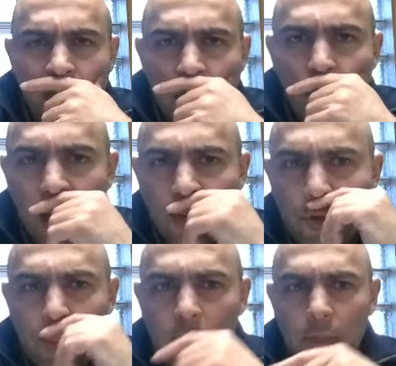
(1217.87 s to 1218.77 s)
quite a
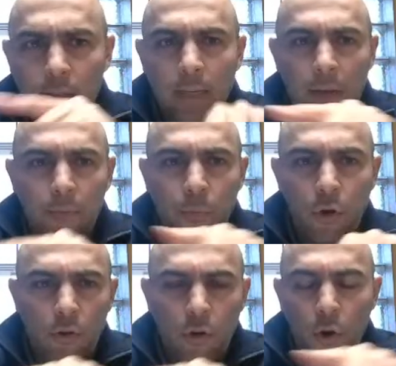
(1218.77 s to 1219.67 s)
few patients that I've
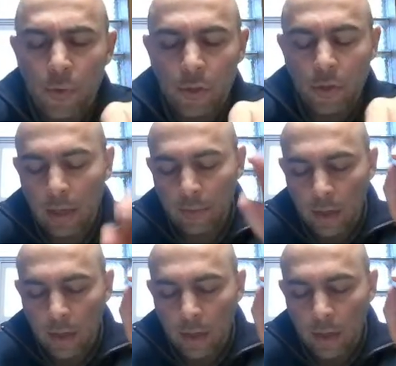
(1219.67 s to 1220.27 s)
co-prescribed